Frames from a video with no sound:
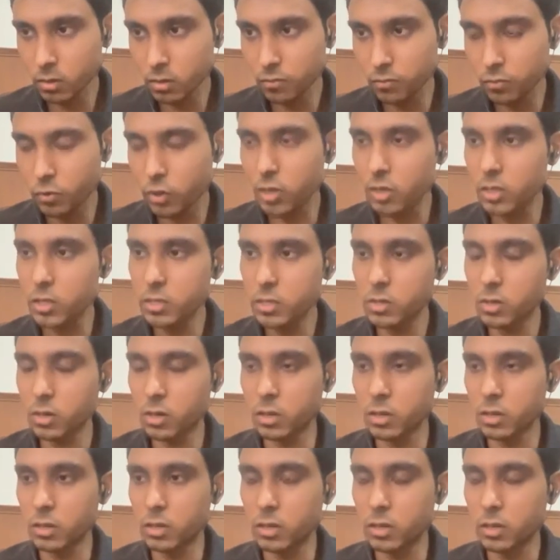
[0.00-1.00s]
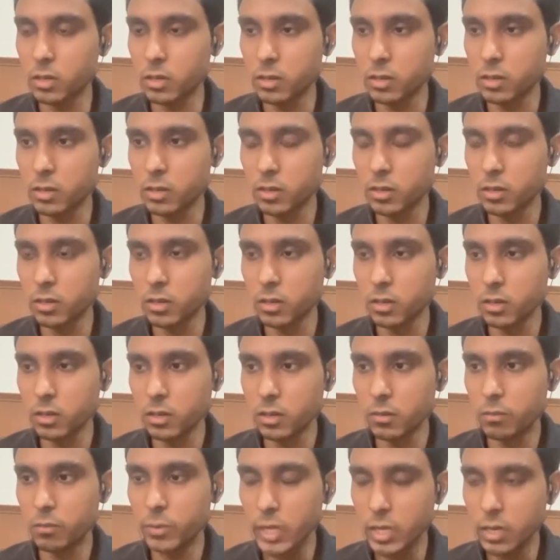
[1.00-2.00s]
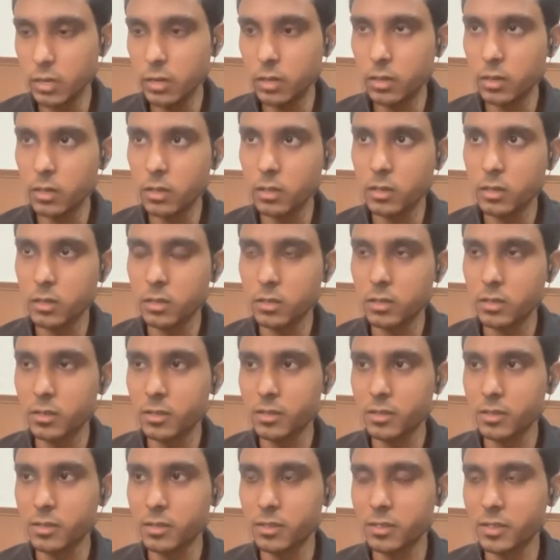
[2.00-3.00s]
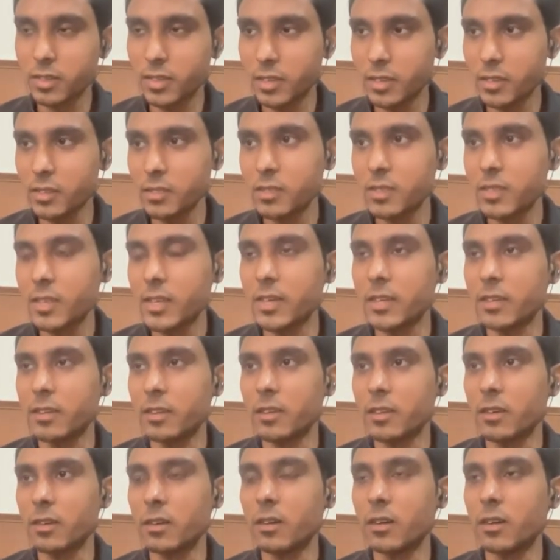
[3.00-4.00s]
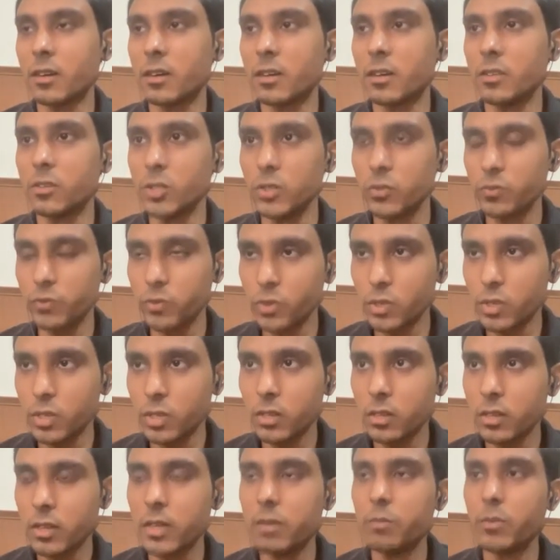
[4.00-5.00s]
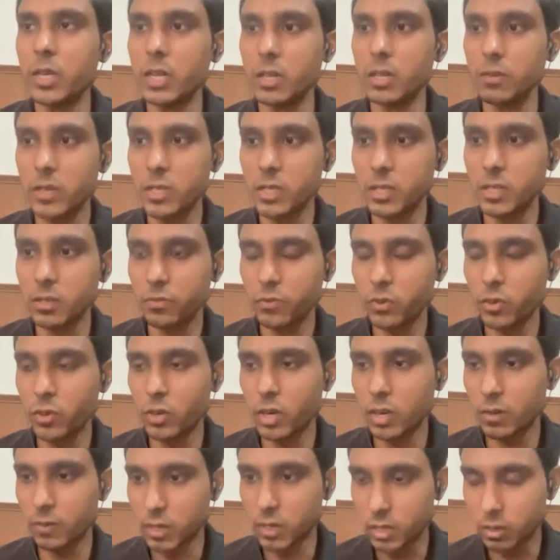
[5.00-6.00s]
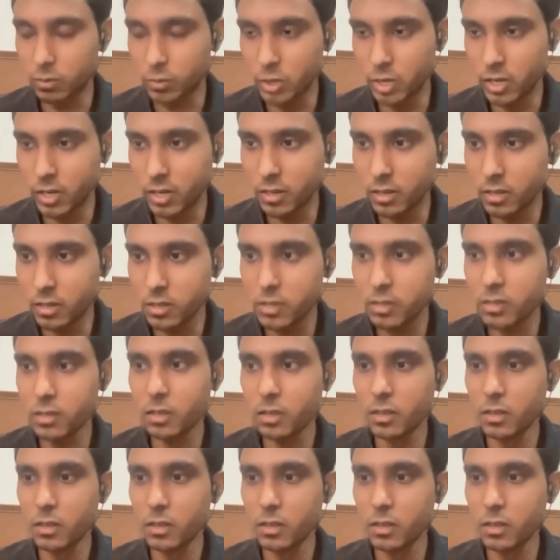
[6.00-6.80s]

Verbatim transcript: focus on building things that uh, useful and beneficial for our communities.